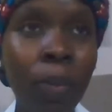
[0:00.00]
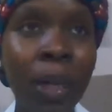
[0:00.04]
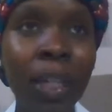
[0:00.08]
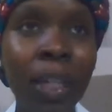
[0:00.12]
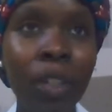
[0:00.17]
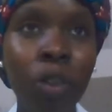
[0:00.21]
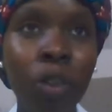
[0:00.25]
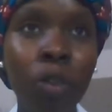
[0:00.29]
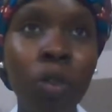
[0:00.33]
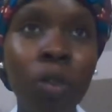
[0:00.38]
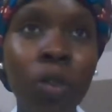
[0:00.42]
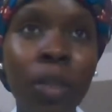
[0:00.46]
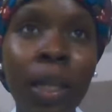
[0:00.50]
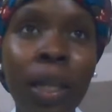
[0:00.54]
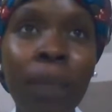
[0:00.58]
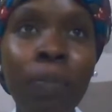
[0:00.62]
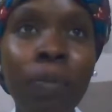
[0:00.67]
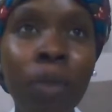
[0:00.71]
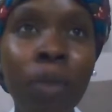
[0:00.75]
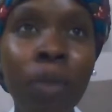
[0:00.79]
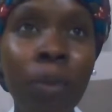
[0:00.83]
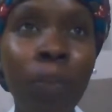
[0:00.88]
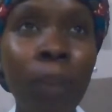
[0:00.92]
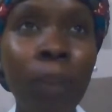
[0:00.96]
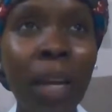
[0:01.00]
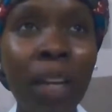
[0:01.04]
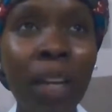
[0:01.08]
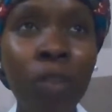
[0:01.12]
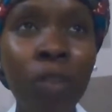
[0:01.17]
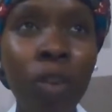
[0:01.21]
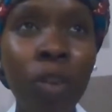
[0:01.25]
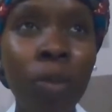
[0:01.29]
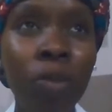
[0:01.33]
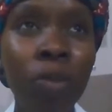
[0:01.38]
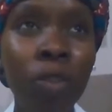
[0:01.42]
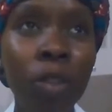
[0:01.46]
And, that the
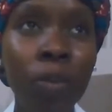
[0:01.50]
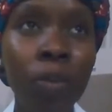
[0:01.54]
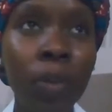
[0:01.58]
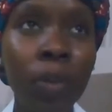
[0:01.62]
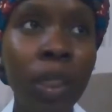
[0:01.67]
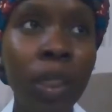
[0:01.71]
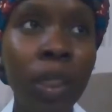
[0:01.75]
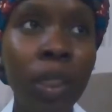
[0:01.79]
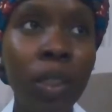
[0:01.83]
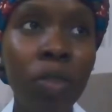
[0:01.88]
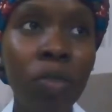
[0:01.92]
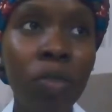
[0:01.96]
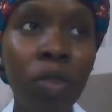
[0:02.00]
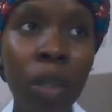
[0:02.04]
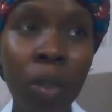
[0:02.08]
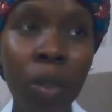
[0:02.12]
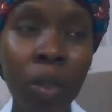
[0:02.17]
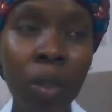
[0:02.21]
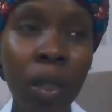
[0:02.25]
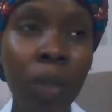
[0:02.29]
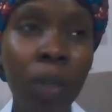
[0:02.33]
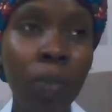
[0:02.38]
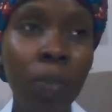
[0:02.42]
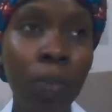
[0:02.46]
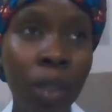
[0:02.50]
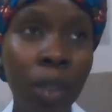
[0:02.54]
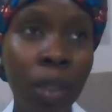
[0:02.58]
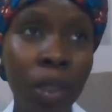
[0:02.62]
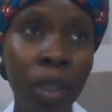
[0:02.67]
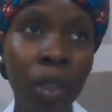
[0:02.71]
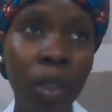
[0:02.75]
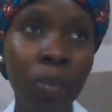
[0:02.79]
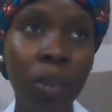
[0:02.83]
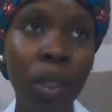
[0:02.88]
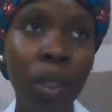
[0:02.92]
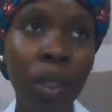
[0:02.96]
platform for me is very
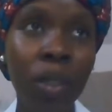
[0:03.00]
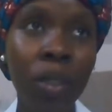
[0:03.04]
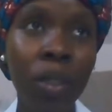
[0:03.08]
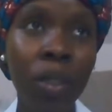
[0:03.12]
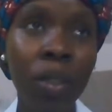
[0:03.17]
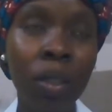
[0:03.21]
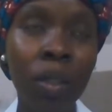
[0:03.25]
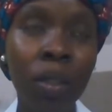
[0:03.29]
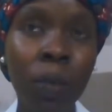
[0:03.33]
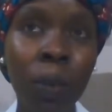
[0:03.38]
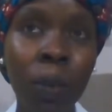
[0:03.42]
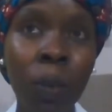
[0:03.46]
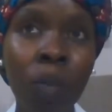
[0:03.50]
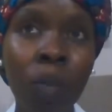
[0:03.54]
important because